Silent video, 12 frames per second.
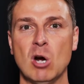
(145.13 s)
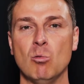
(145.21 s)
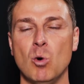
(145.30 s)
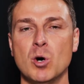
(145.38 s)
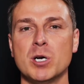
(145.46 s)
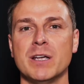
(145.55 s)

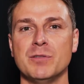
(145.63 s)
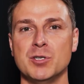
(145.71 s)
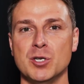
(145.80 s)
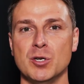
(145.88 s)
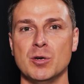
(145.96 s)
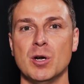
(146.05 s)
One gives
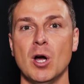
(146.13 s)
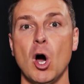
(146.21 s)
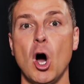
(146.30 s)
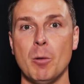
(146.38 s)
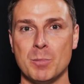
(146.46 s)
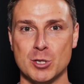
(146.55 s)
you
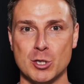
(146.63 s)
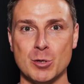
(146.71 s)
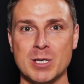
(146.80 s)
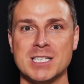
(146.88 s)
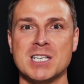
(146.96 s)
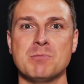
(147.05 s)

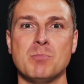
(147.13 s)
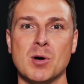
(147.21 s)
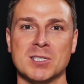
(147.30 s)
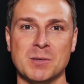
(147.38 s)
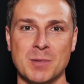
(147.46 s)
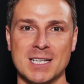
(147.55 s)
opportunity and
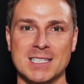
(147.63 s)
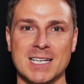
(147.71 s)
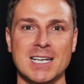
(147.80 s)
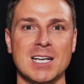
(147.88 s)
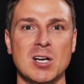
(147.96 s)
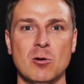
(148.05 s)

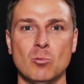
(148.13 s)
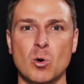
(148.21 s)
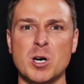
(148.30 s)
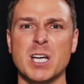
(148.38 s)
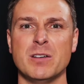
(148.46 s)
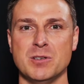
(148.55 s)
possibility.
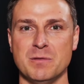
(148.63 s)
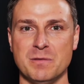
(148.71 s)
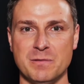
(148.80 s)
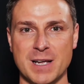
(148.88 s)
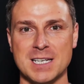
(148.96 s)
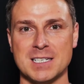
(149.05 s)
One gives you
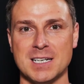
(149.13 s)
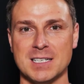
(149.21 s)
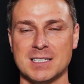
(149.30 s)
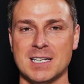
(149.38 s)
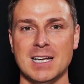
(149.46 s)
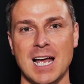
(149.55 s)

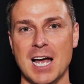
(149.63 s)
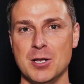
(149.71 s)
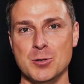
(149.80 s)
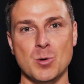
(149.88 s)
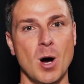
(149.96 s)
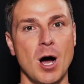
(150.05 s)
fixedness, and
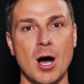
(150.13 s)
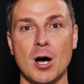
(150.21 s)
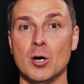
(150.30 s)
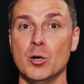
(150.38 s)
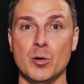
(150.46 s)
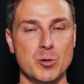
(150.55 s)
you
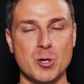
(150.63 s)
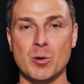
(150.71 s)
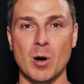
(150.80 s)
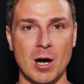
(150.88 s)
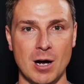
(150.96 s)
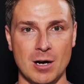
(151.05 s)
are who
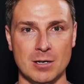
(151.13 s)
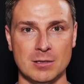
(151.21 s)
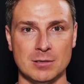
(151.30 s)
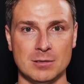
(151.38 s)
you are.